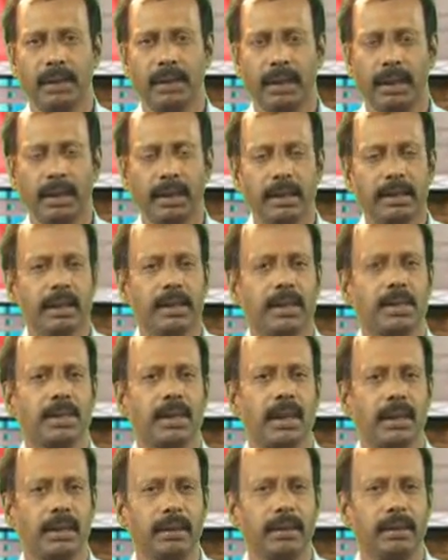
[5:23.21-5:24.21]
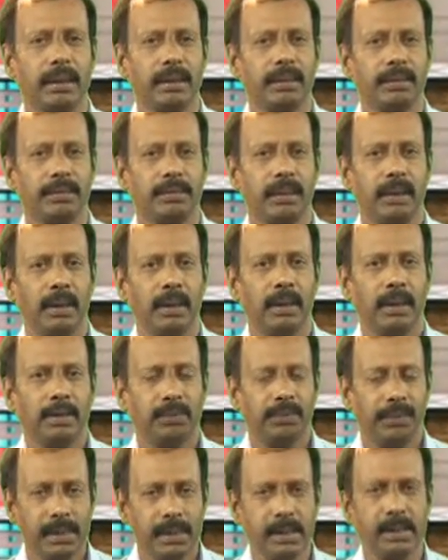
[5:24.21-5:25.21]
It is a sort of
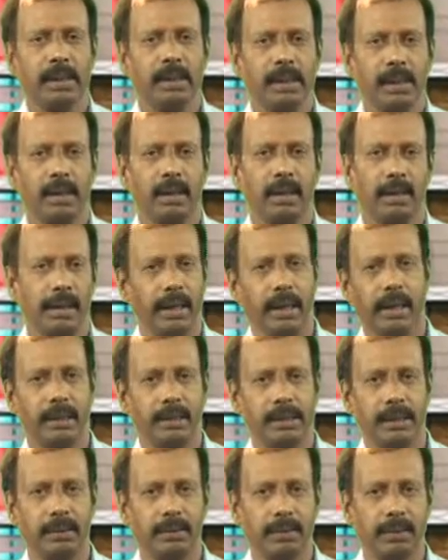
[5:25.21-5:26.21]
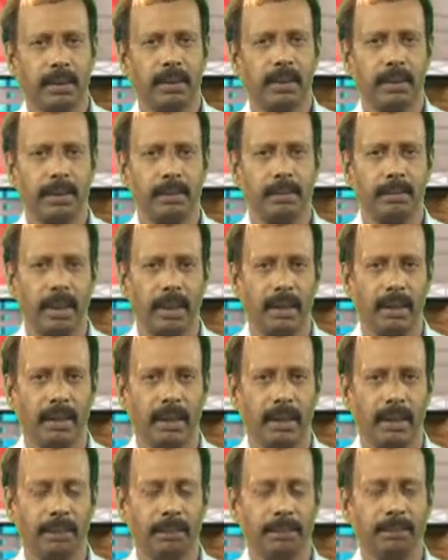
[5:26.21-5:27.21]
physical reaction for that
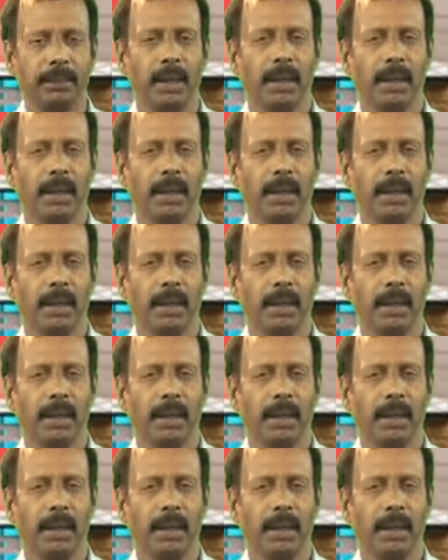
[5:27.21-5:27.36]
matter.